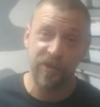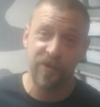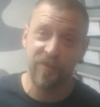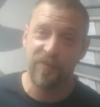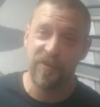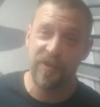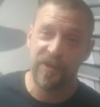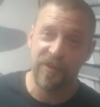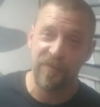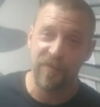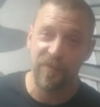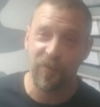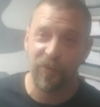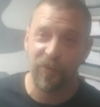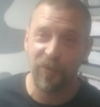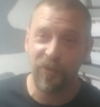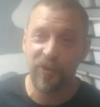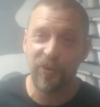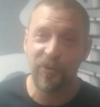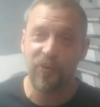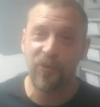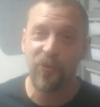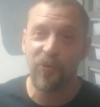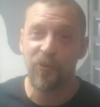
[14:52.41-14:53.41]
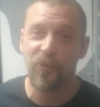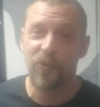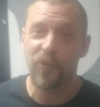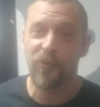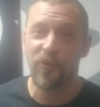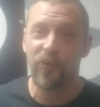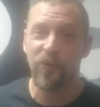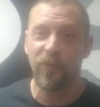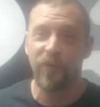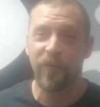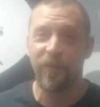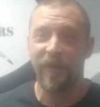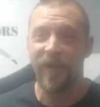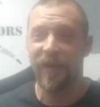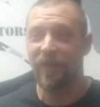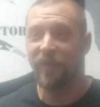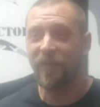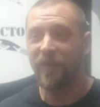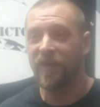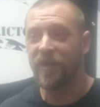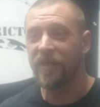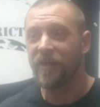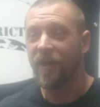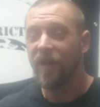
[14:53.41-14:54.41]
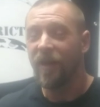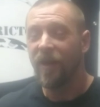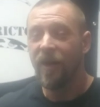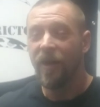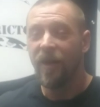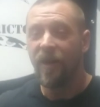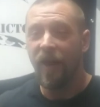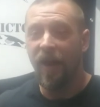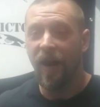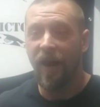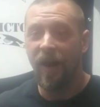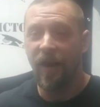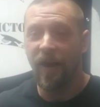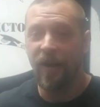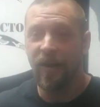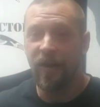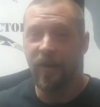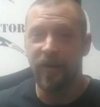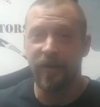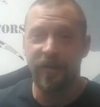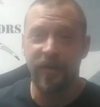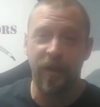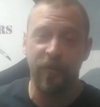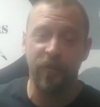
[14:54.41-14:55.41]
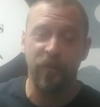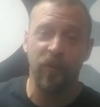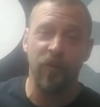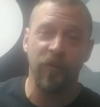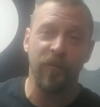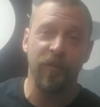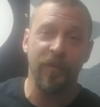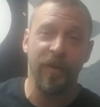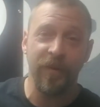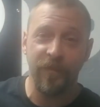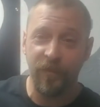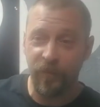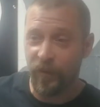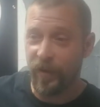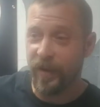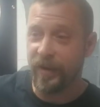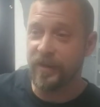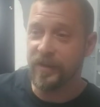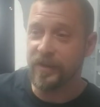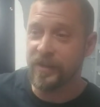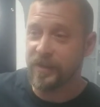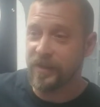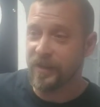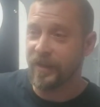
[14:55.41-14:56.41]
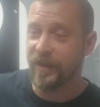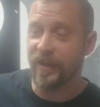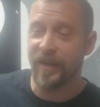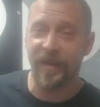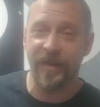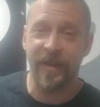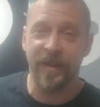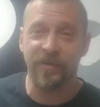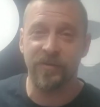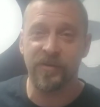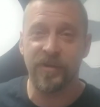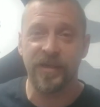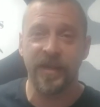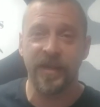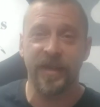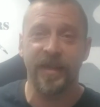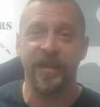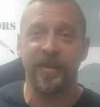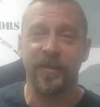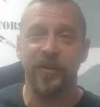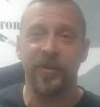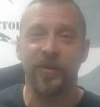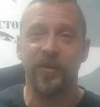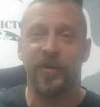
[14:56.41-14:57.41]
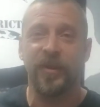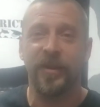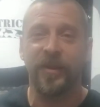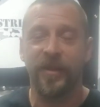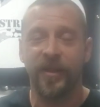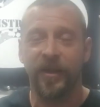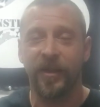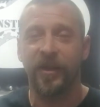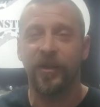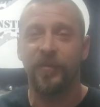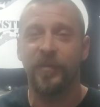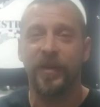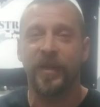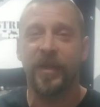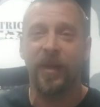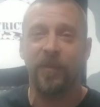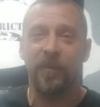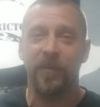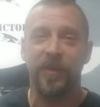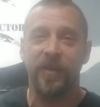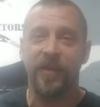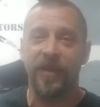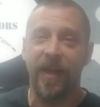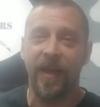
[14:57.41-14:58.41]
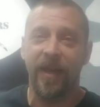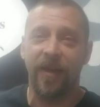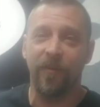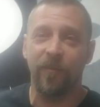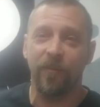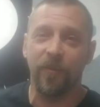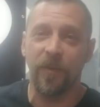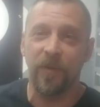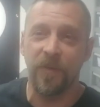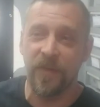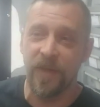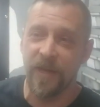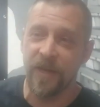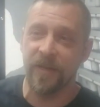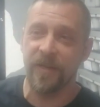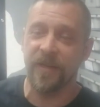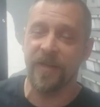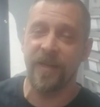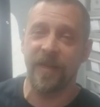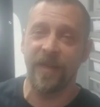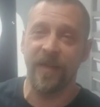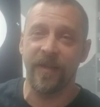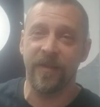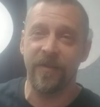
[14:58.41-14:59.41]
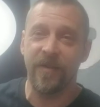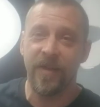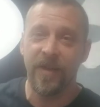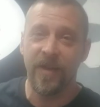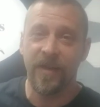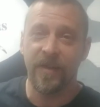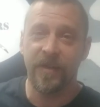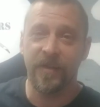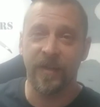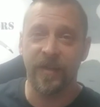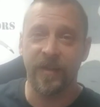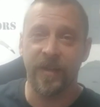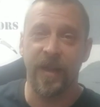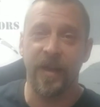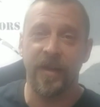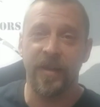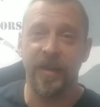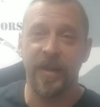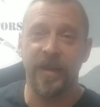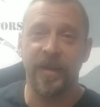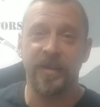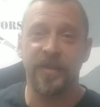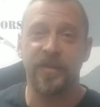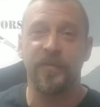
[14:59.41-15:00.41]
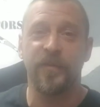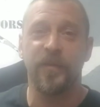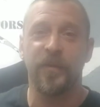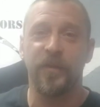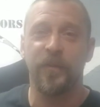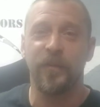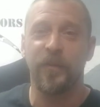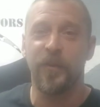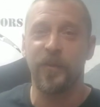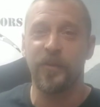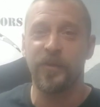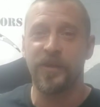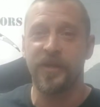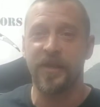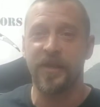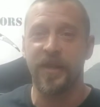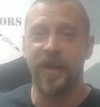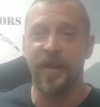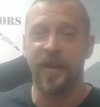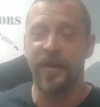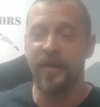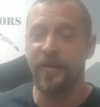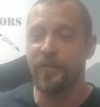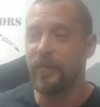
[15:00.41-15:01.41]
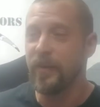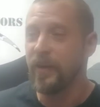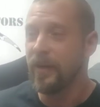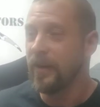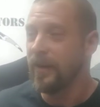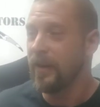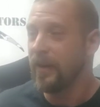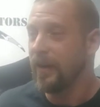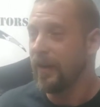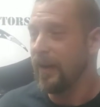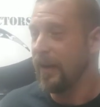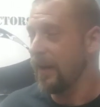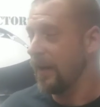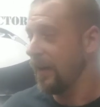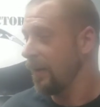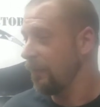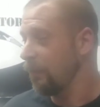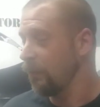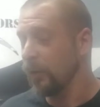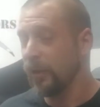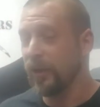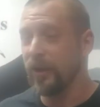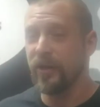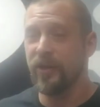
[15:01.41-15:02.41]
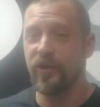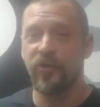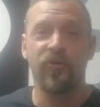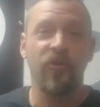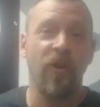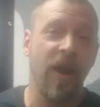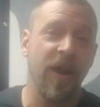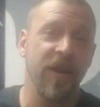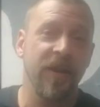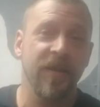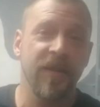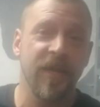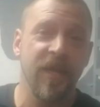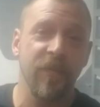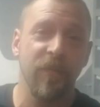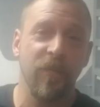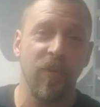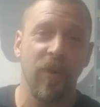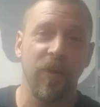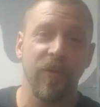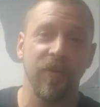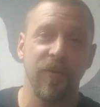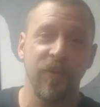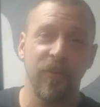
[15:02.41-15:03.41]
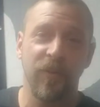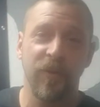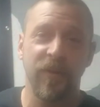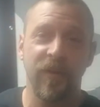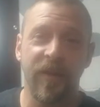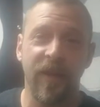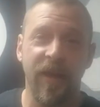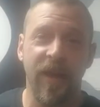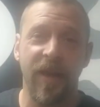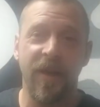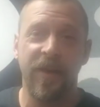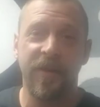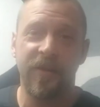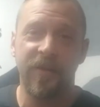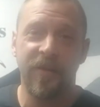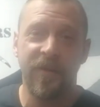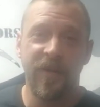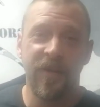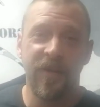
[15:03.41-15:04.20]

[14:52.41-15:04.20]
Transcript: are going to be some pretty cool babies. Uh, a couple of my friends, like I was saying earlier, they're going to be coming down with their kid to cut eggs for the first time. Um, we're going to try to keep on doing that.